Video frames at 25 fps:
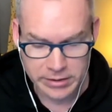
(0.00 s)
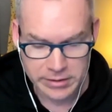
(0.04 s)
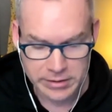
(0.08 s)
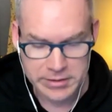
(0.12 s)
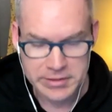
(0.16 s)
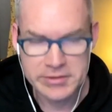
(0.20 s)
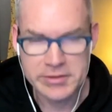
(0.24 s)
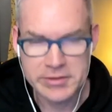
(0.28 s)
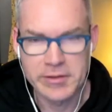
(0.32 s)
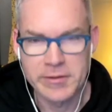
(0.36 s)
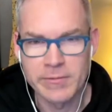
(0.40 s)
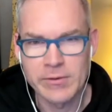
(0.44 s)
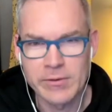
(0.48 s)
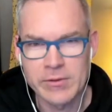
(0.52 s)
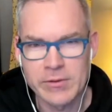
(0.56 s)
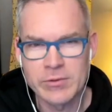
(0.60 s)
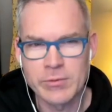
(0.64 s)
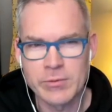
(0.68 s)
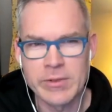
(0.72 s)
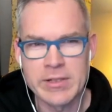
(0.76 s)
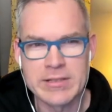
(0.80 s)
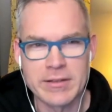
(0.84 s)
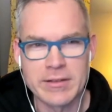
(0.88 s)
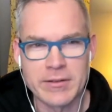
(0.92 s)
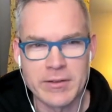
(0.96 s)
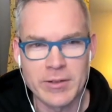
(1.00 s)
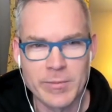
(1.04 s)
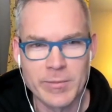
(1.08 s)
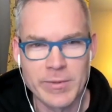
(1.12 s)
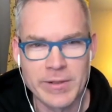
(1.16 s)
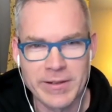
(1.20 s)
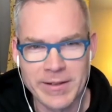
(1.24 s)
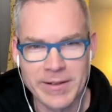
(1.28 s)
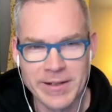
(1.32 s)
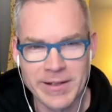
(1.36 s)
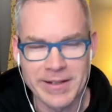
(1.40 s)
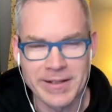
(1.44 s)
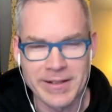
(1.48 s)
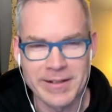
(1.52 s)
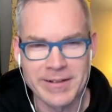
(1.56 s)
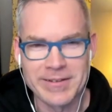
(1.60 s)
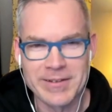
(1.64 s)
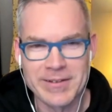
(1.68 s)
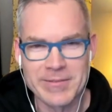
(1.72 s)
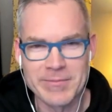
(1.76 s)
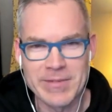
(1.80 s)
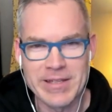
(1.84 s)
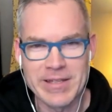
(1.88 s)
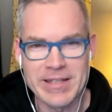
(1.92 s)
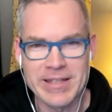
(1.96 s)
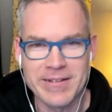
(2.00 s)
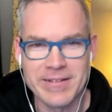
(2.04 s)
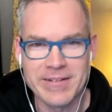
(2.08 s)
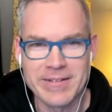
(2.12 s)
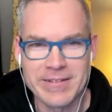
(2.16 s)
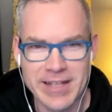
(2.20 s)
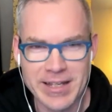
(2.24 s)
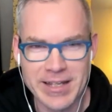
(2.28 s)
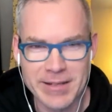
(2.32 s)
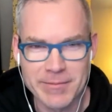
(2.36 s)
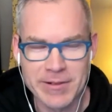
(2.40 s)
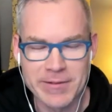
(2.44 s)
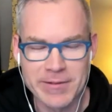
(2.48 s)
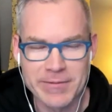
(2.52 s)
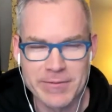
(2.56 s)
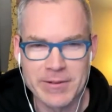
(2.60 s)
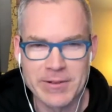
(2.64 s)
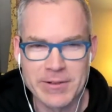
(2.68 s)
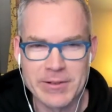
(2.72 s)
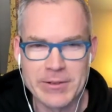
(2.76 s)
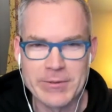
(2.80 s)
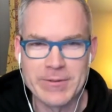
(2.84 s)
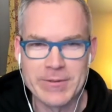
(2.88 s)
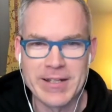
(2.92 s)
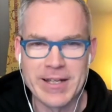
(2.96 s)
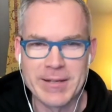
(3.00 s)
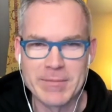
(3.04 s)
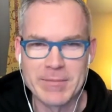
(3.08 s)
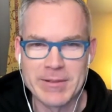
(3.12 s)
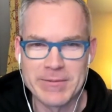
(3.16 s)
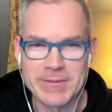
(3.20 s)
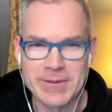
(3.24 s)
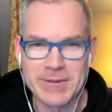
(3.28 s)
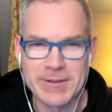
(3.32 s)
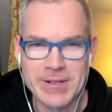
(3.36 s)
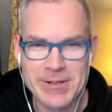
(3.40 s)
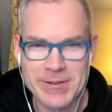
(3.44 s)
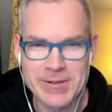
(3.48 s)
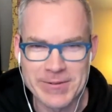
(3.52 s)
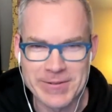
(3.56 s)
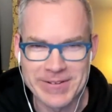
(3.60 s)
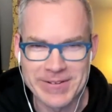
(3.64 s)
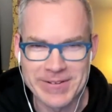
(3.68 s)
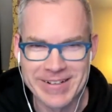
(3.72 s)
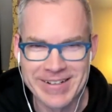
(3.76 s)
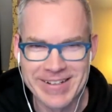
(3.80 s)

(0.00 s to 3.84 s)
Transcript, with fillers: So the verse reads a little bit like to me, damned if you do, damned if you don't.